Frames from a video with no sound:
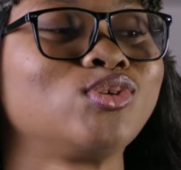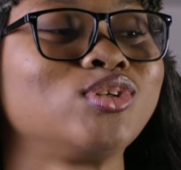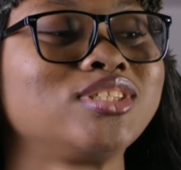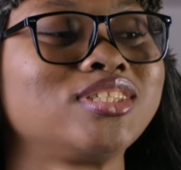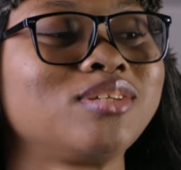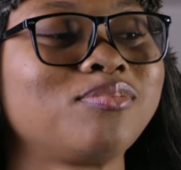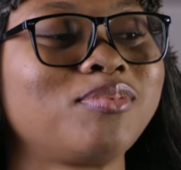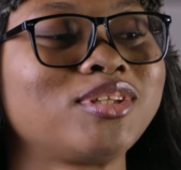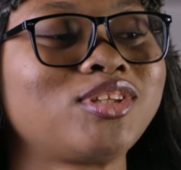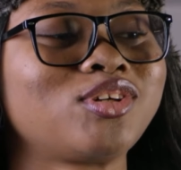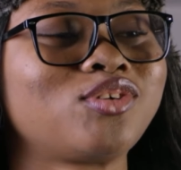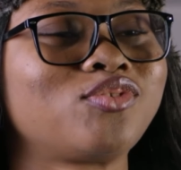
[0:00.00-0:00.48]
a
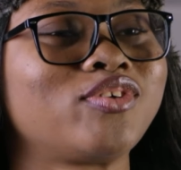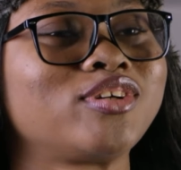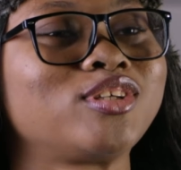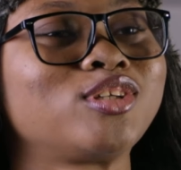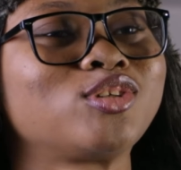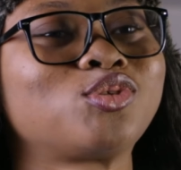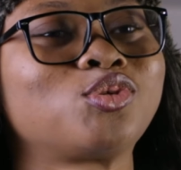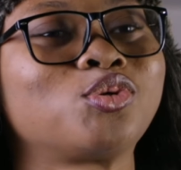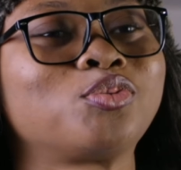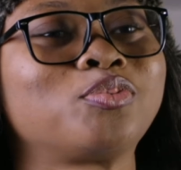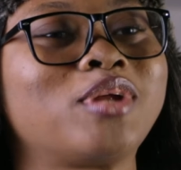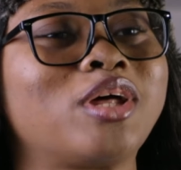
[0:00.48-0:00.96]
matter of I just
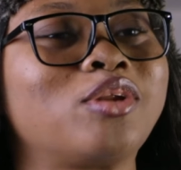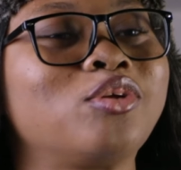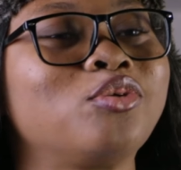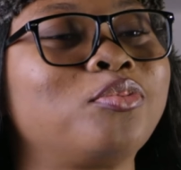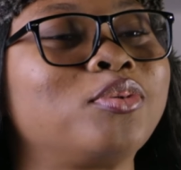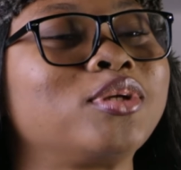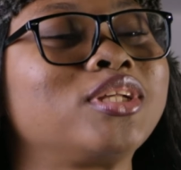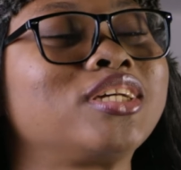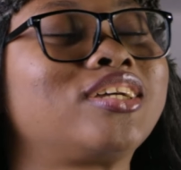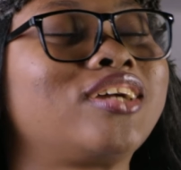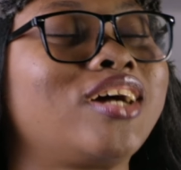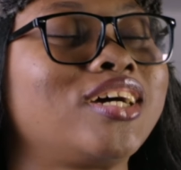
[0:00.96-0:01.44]
hope that
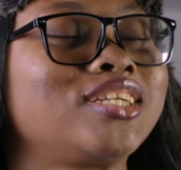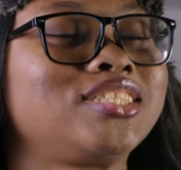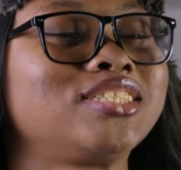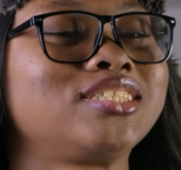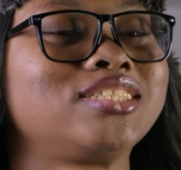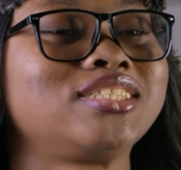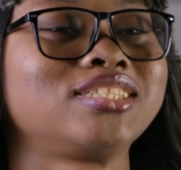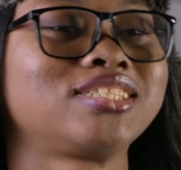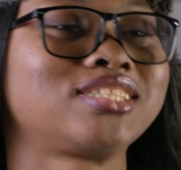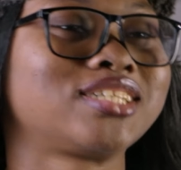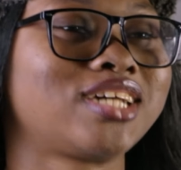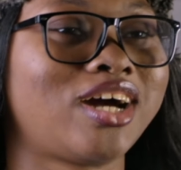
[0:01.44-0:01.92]
nobody crashes
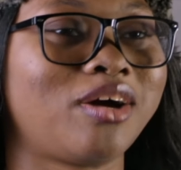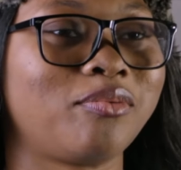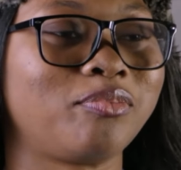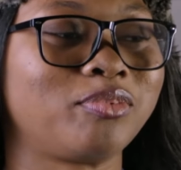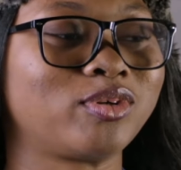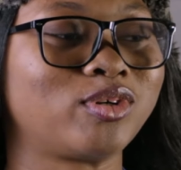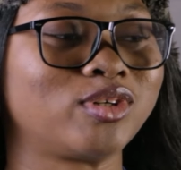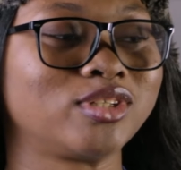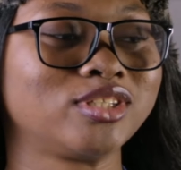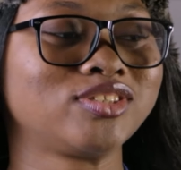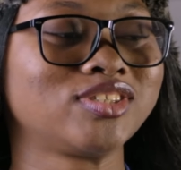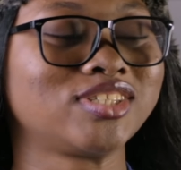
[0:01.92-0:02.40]
his car
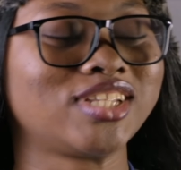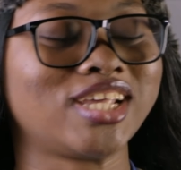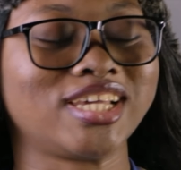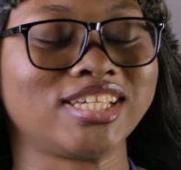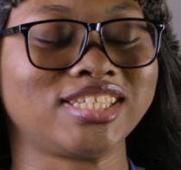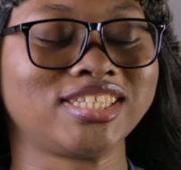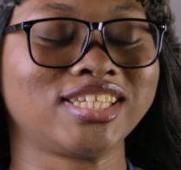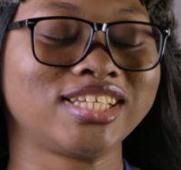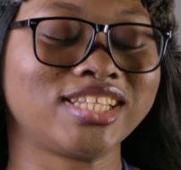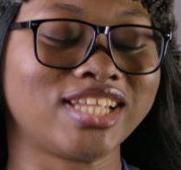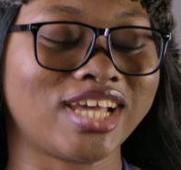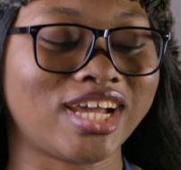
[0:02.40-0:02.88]
because this is like
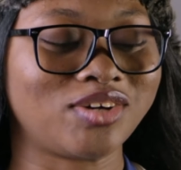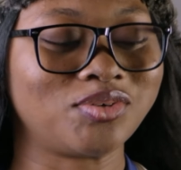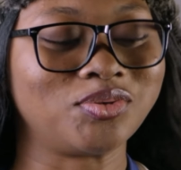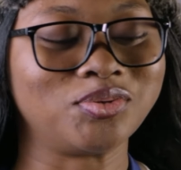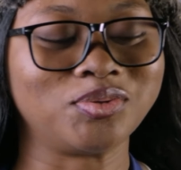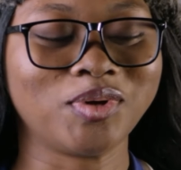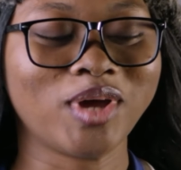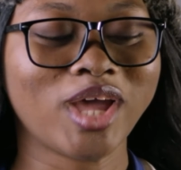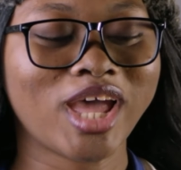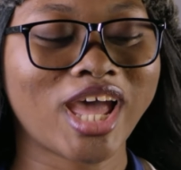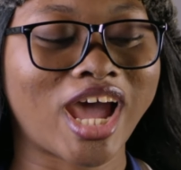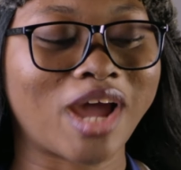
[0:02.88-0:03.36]
saying that, oh,
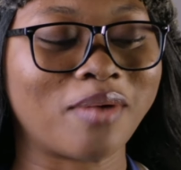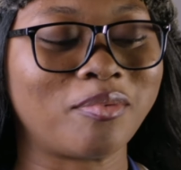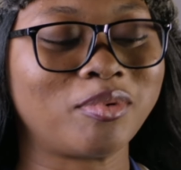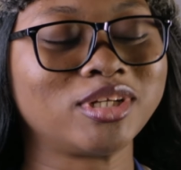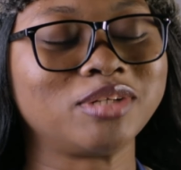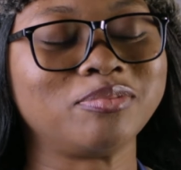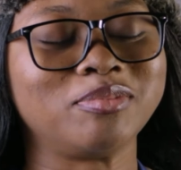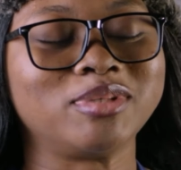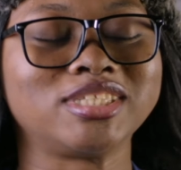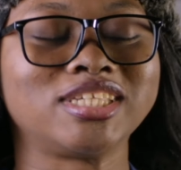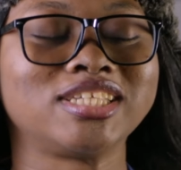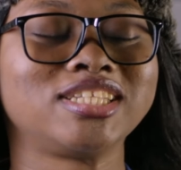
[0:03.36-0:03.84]
I bought the
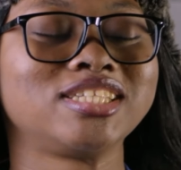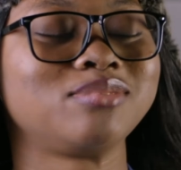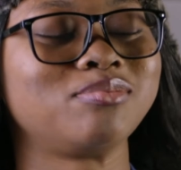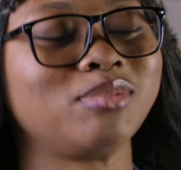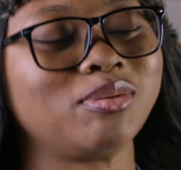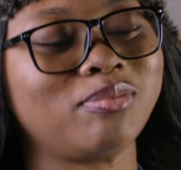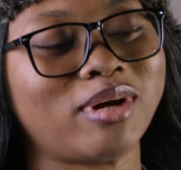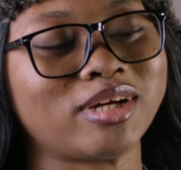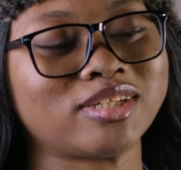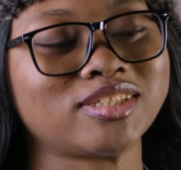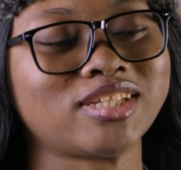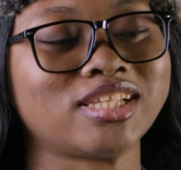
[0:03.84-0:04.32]
Mercedes
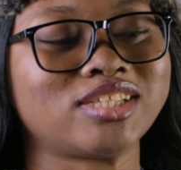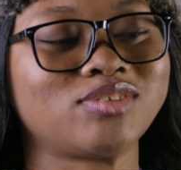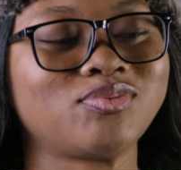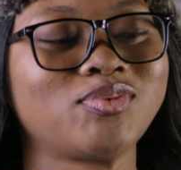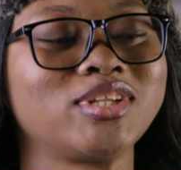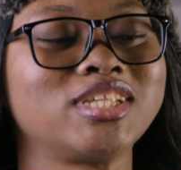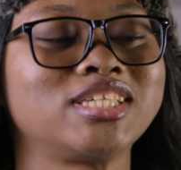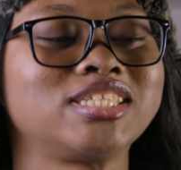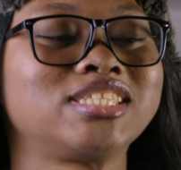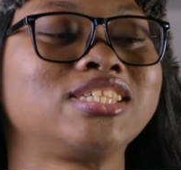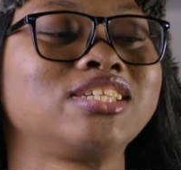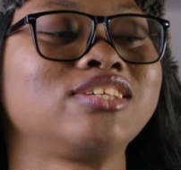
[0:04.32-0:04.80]
Maybach Sat. When
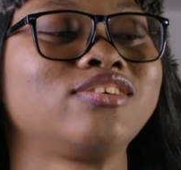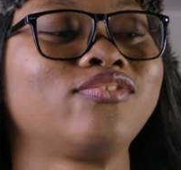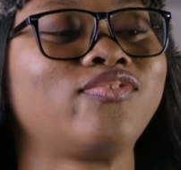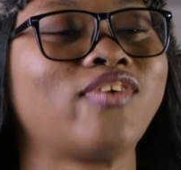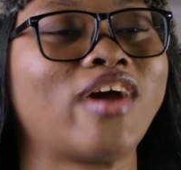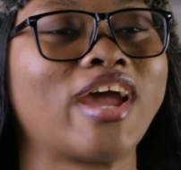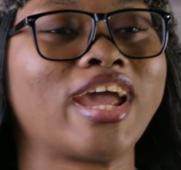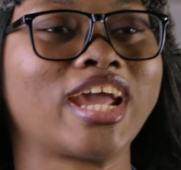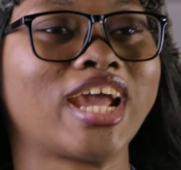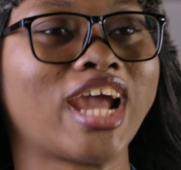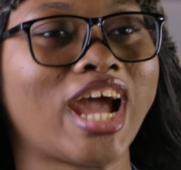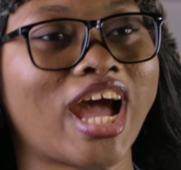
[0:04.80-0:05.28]
they see
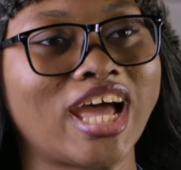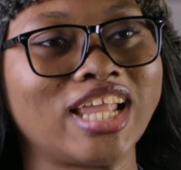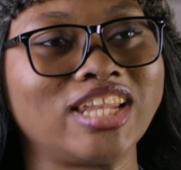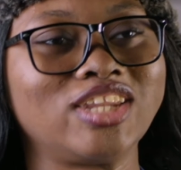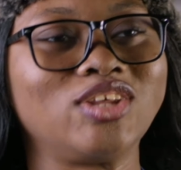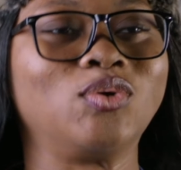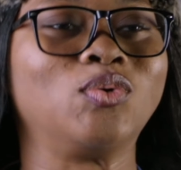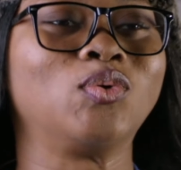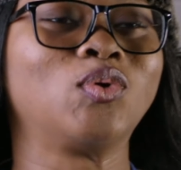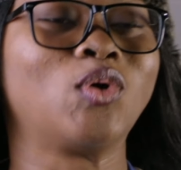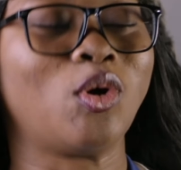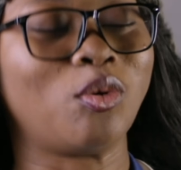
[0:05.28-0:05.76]
fine car, they
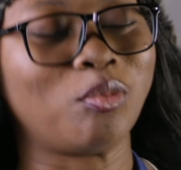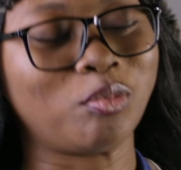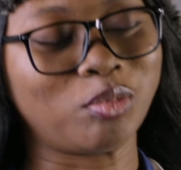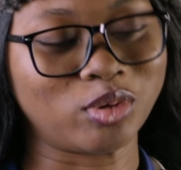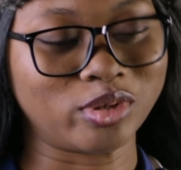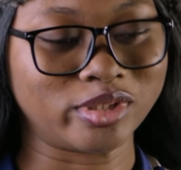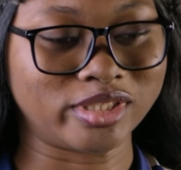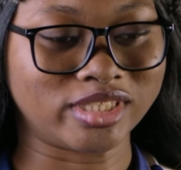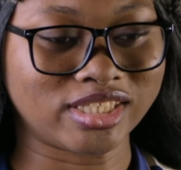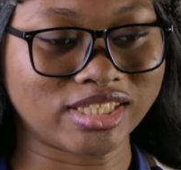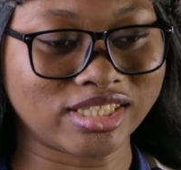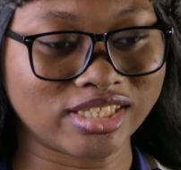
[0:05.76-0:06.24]
will
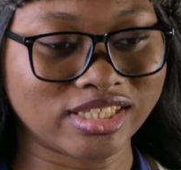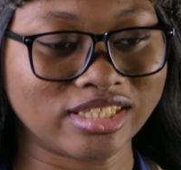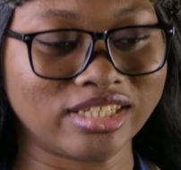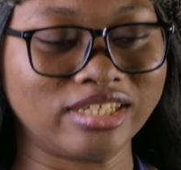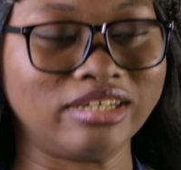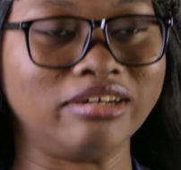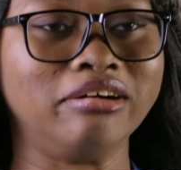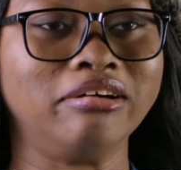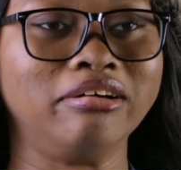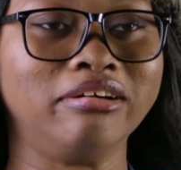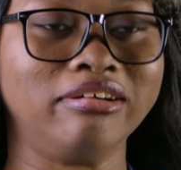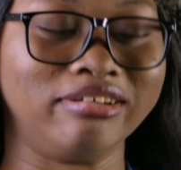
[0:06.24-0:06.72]
comport.
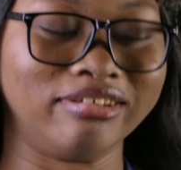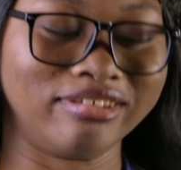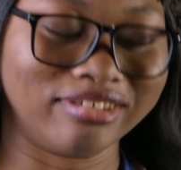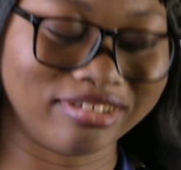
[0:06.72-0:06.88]
Oh.